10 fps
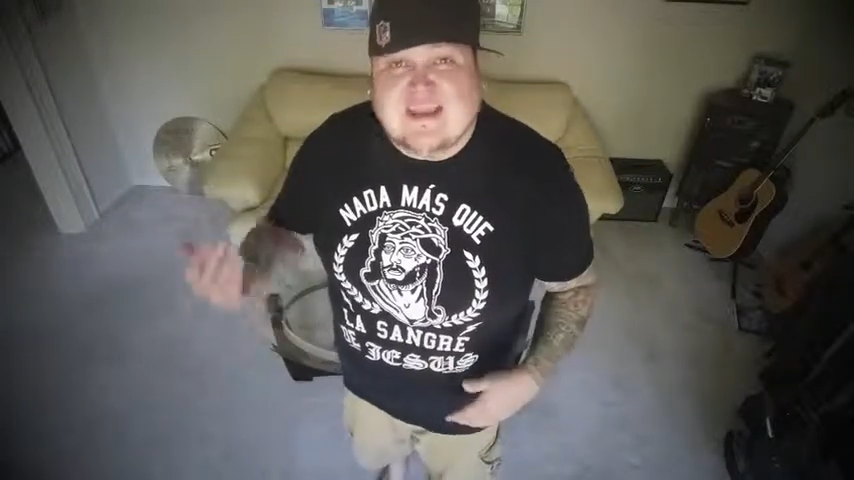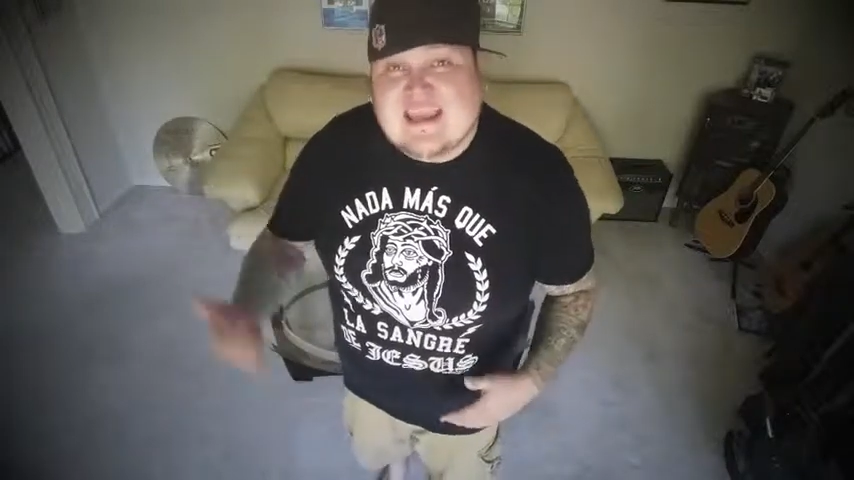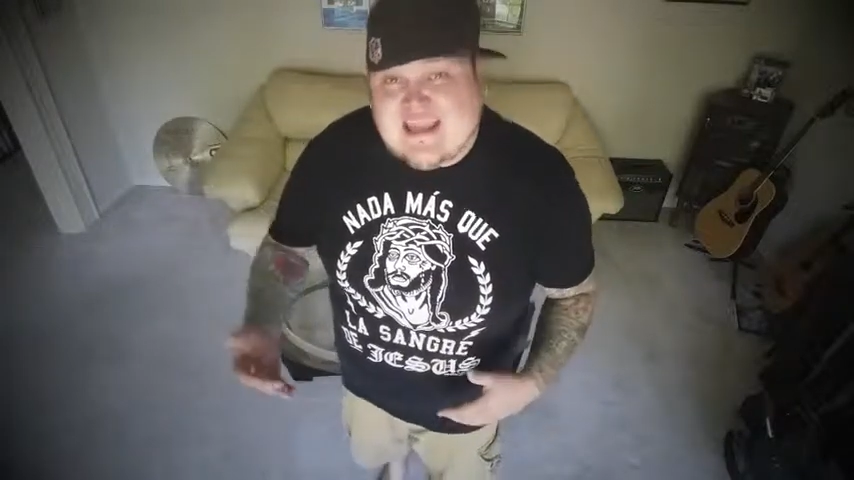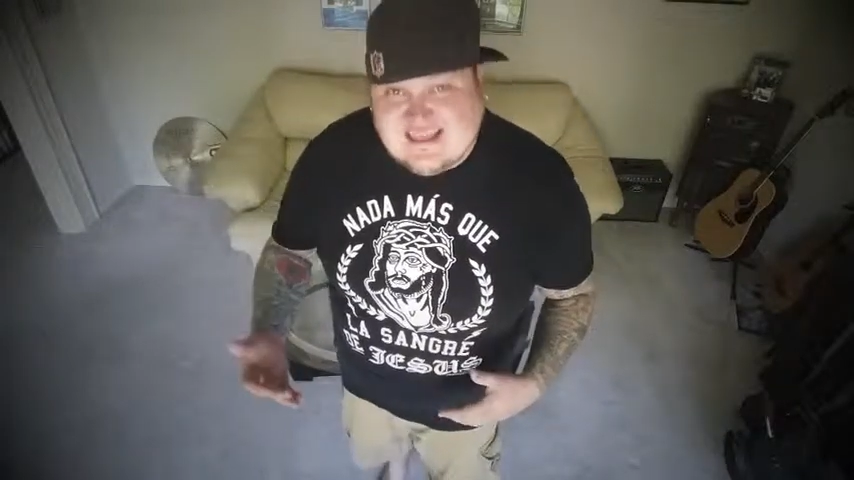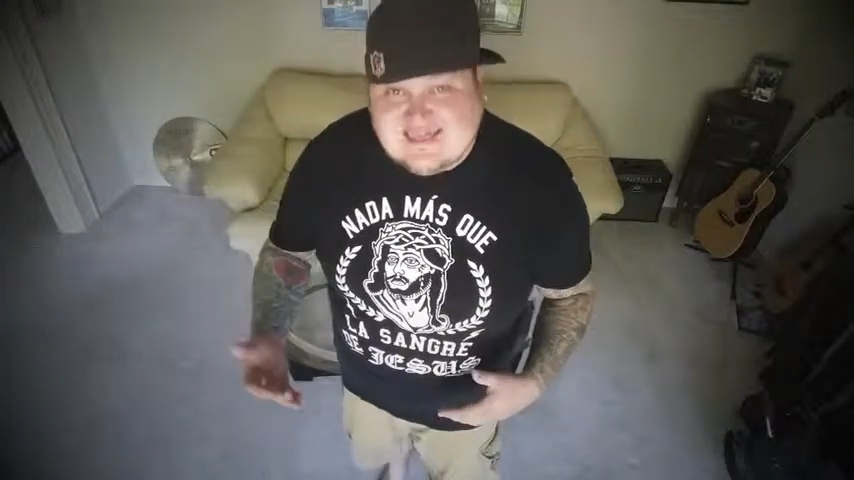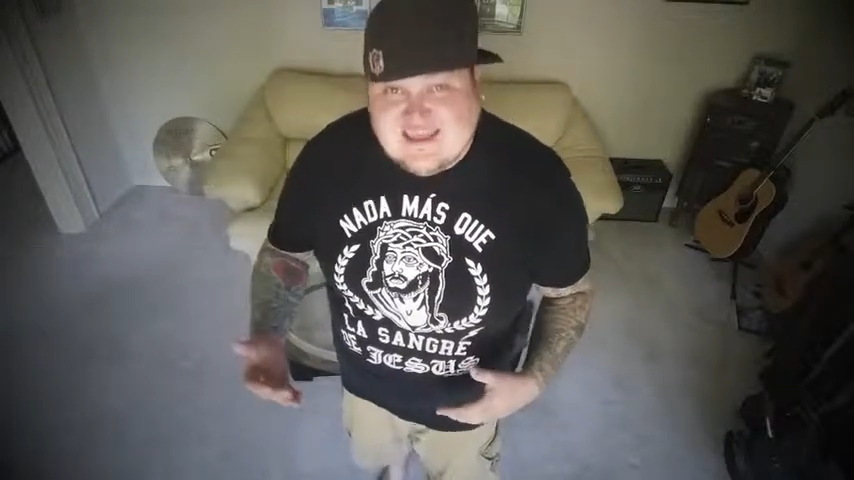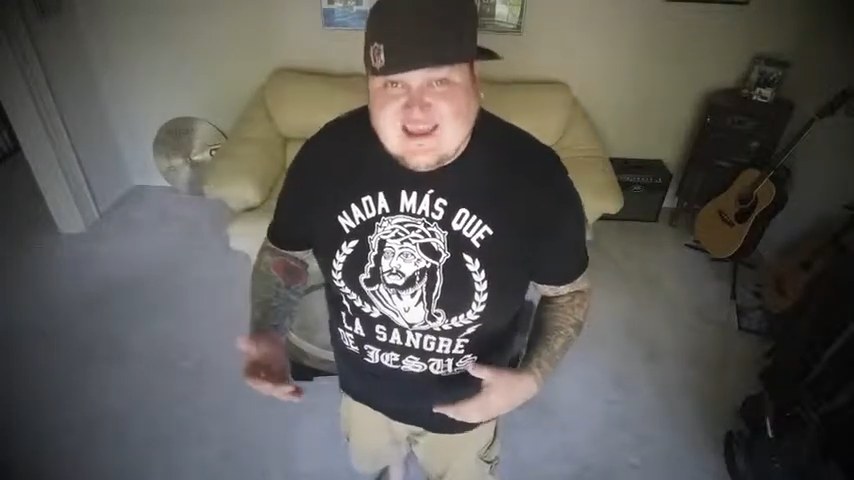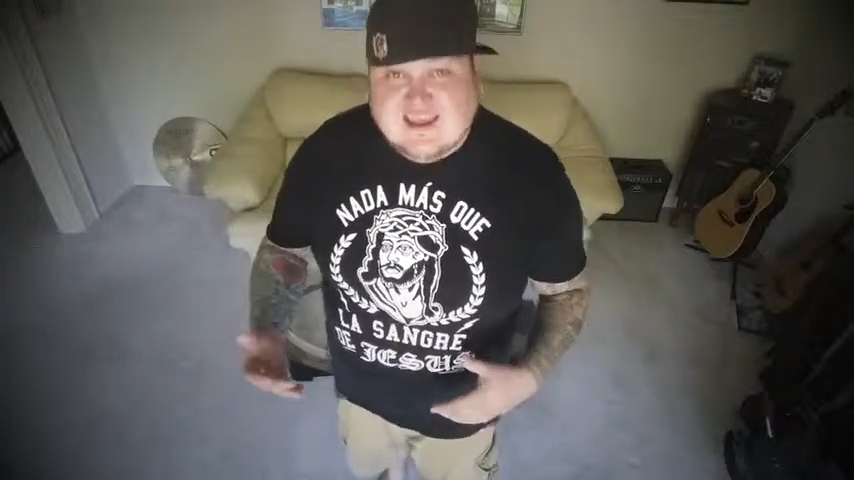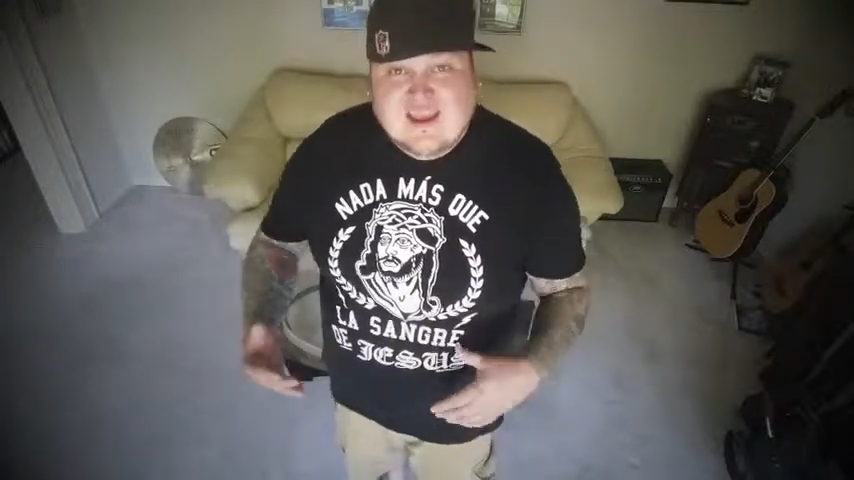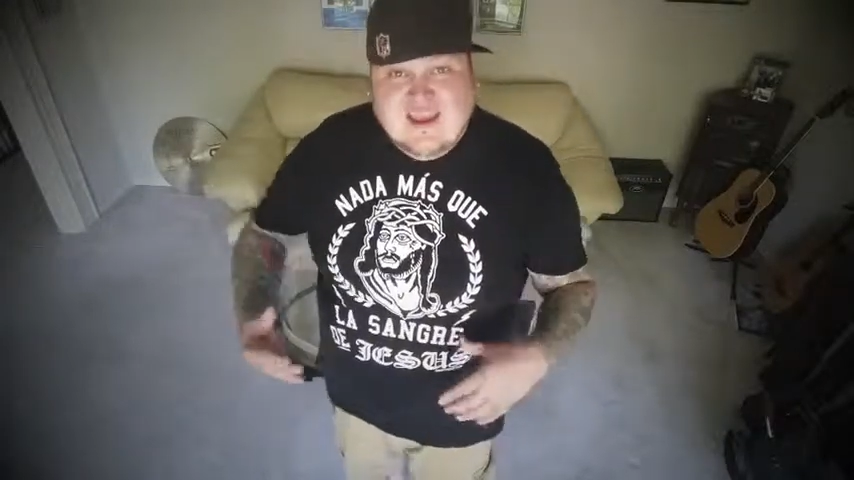
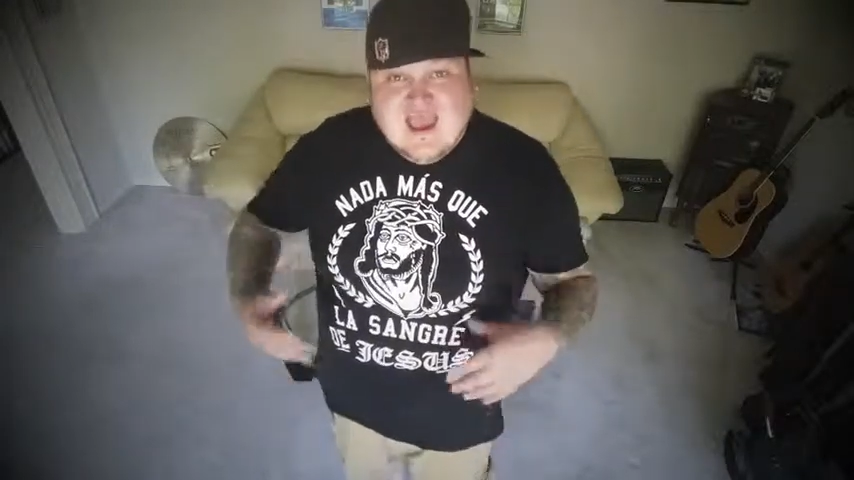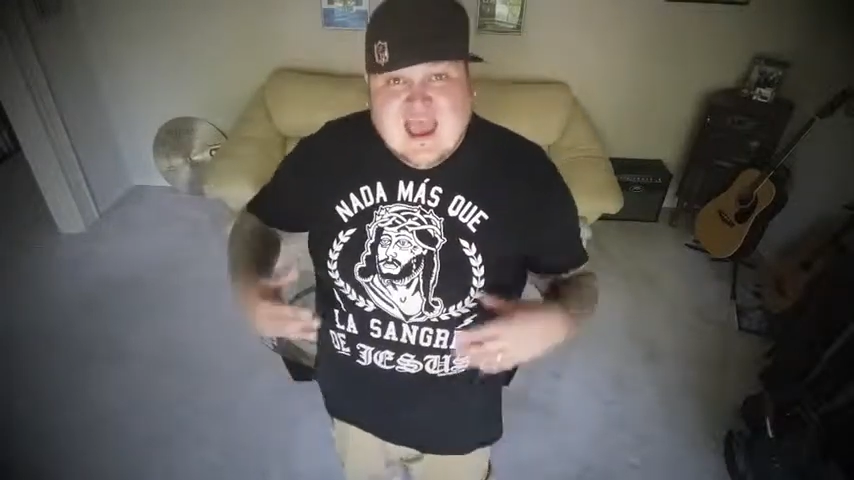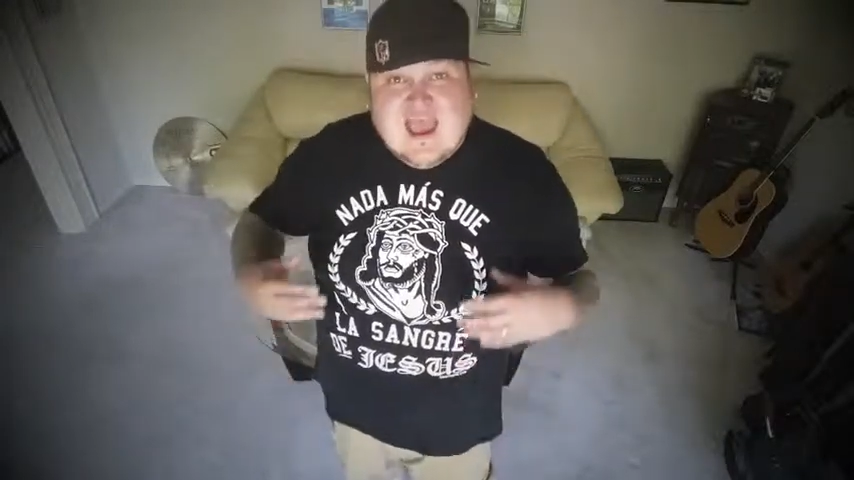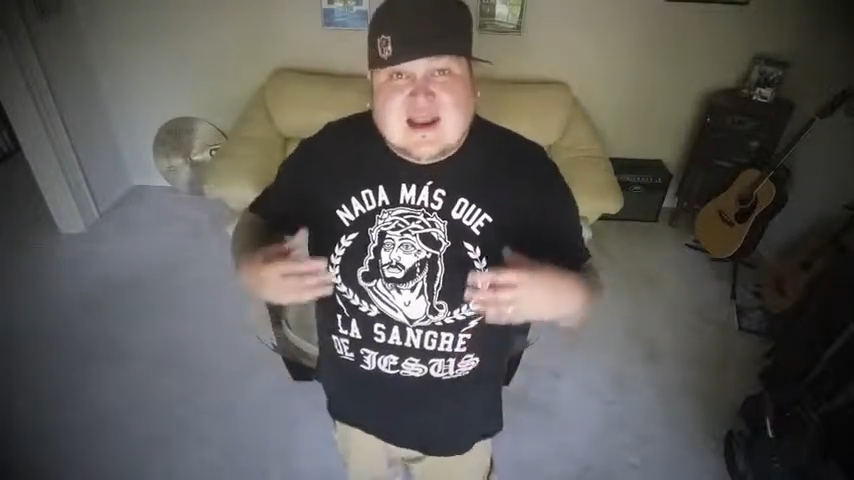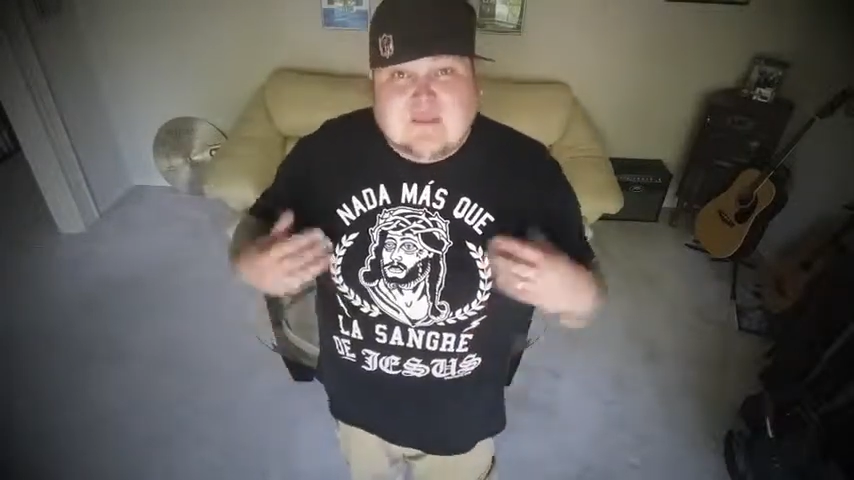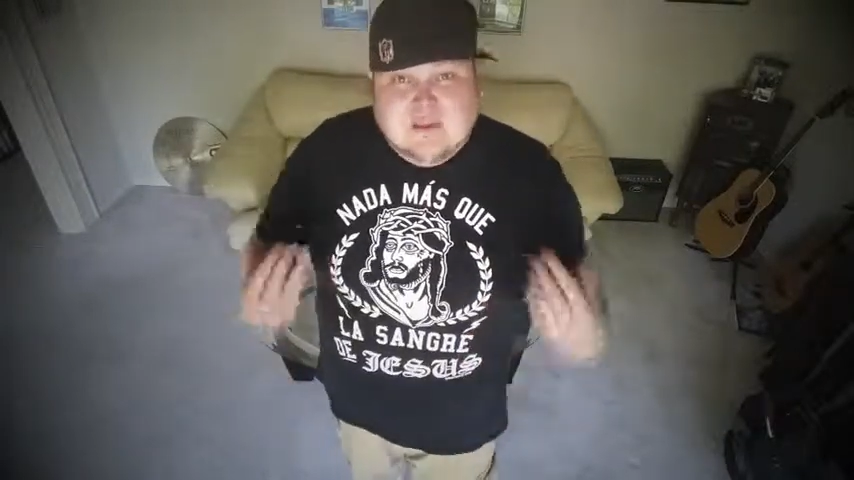anything adding